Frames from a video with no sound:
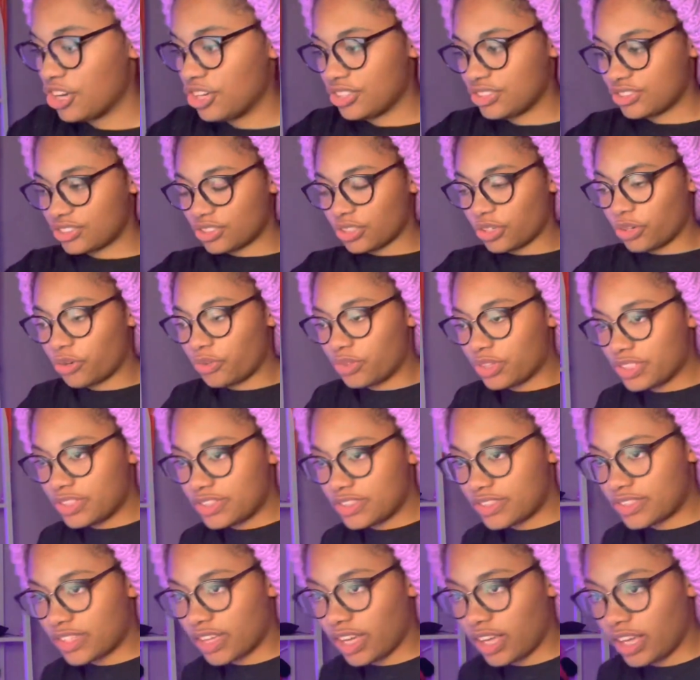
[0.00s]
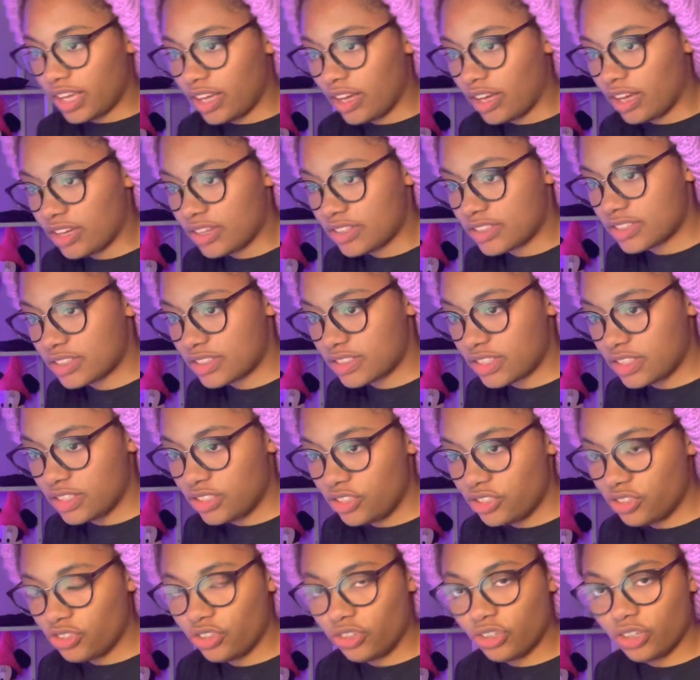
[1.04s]
So this is a
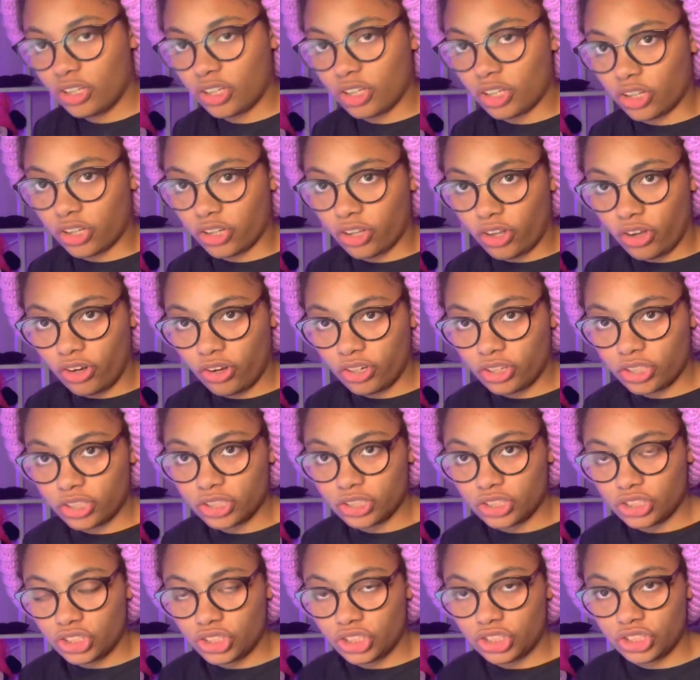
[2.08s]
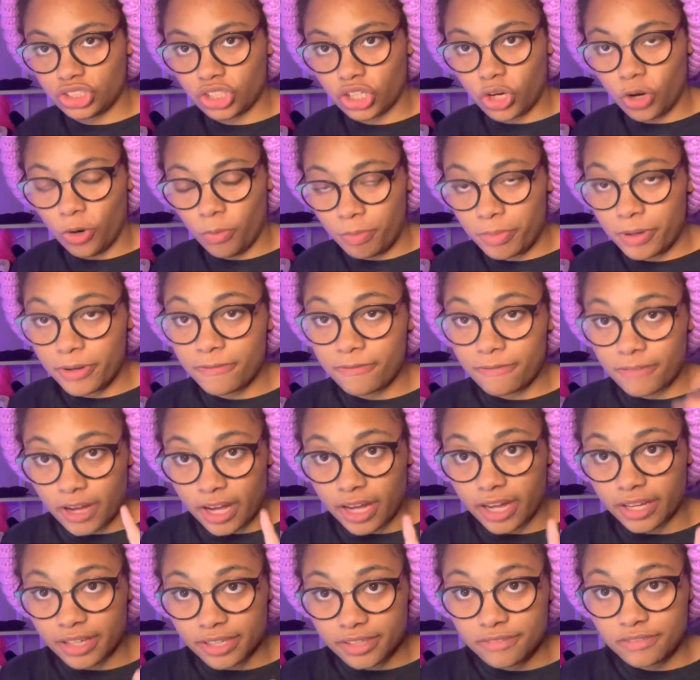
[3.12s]
senior large open
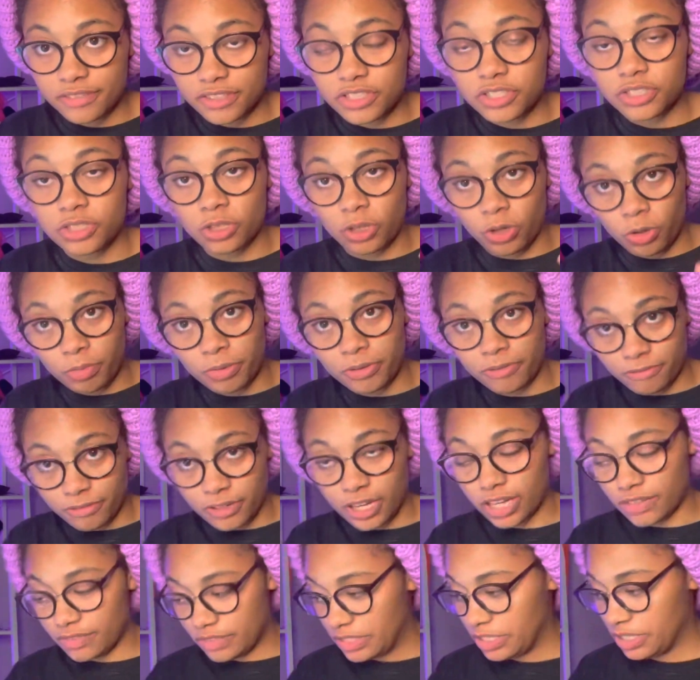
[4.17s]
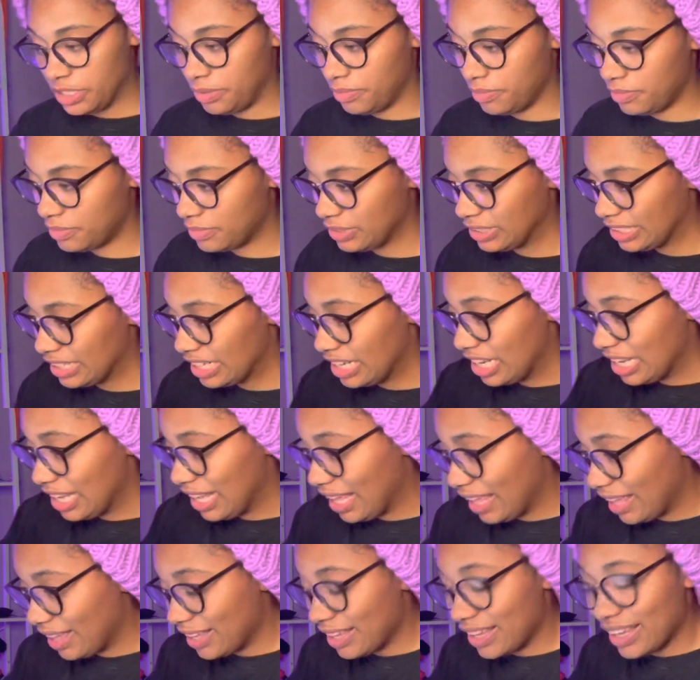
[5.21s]
5. This is an open 5 team.
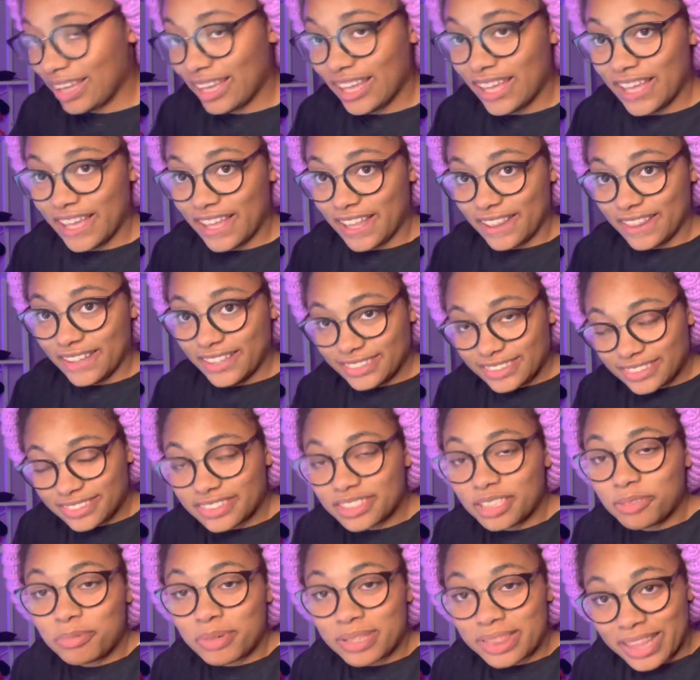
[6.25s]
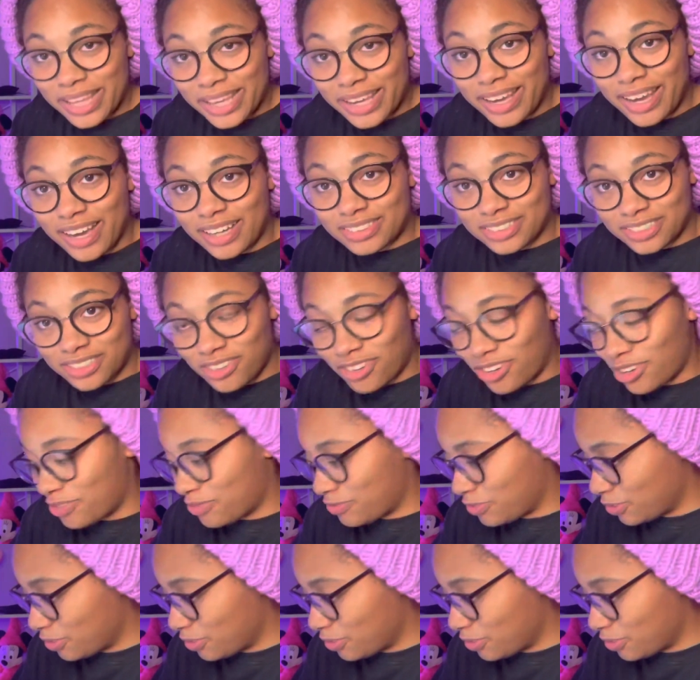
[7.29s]
Let's see what they got to offer.